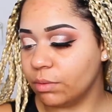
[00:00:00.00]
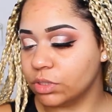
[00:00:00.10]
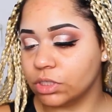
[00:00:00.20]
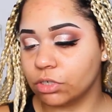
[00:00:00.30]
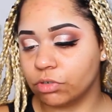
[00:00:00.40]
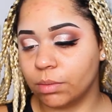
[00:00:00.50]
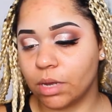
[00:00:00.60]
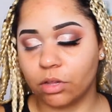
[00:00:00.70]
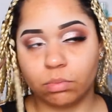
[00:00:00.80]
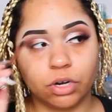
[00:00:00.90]
which is the cream
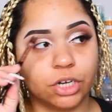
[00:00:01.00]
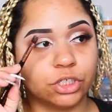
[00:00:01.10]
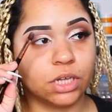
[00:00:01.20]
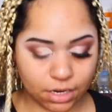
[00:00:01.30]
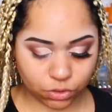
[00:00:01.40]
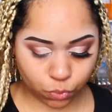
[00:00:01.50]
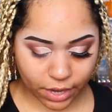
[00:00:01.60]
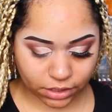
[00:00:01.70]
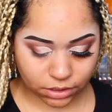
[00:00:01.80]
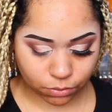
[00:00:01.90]
color brush. It is
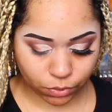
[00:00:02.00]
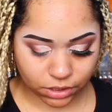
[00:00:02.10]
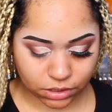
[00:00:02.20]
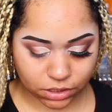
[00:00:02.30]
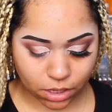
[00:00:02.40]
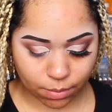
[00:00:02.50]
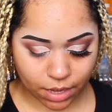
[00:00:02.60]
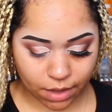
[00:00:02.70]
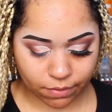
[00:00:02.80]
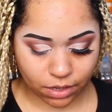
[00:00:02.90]
wet with some
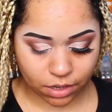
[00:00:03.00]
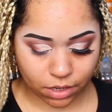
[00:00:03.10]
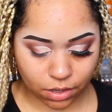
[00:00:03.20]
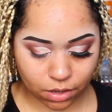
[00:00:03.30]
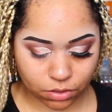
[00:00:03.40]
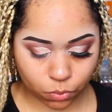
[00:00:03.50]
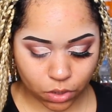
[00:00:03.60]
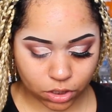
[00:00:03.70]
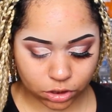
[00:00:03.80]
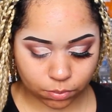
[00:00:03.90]
Evian
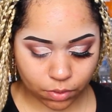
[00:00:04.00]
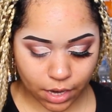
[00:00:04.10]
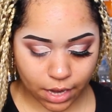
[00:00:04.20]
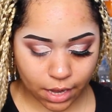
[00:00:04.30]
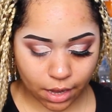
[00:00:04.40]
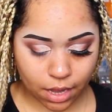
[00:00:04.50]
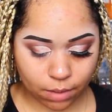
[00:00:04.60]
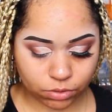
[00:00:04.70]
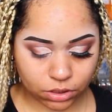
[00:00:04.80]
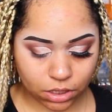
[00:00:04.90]
water spray, and
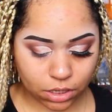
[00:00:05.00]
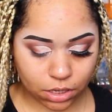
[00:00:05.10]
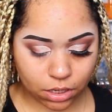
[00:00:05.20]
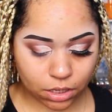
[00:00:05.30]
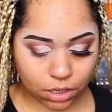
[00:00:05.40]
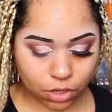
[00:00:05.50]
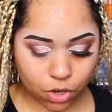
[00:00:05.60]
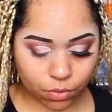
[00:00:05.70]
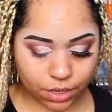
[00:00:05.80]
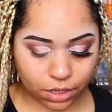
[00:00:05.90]
it's gonna
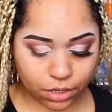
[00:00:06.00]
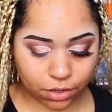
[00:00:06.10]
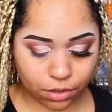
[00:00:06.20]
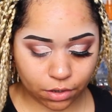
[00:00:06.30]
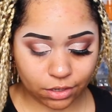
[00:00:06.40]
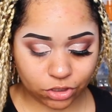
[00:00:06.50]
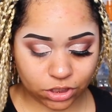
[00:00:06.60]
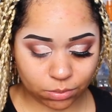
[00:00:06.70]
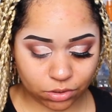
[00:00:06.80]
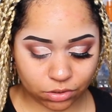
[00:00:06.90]
go in here. Their
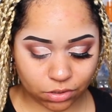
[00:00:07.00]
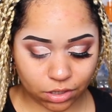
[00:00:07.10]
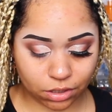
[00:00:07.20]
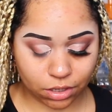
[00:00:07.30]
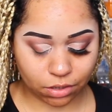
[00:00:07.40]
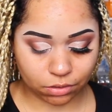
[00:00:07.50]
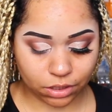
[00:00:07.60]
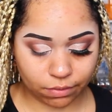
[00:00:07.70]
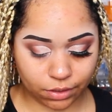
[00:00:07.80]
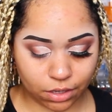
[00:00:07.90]
shimmers are on another
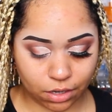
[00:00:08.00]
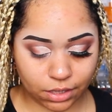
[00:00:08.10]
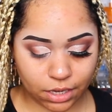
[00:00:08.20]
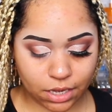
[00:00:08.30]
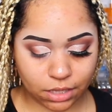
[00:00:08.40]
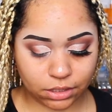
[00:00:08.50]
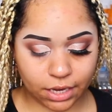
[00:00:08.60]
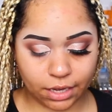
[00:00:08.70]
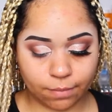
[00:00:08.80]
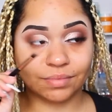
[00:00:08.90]
level, y'all. They're
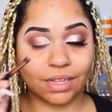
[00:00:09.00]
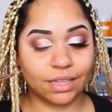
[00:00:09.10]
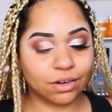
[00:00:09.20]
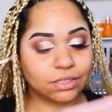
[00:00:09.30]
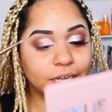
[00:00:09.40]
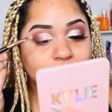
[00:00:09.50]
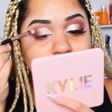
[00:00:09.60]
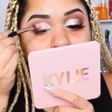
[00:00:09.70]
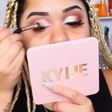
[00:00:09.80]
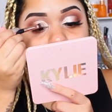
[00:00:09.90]
like
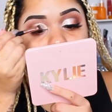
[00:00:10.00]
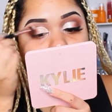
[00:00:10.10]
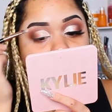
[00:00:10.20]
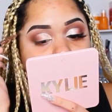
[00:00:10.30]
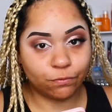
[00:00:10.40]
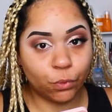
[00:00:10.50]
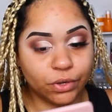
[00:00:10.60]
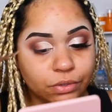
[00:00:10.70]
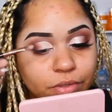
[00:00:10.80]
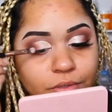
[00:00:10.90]
literally
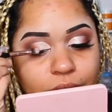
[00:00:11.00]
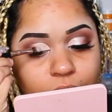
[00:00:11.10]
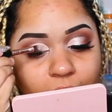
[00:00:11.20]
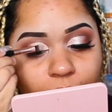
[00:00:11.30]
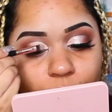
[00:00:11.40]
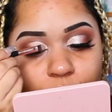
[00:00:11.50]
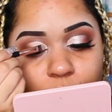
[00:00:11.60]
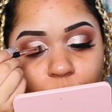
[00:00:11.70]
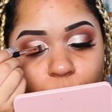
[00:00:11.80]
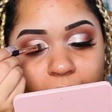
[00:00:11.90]
foil. Like, they're
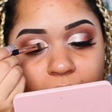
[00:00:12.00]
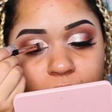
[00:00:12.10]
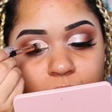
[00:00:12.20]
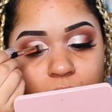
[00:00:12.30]
wet,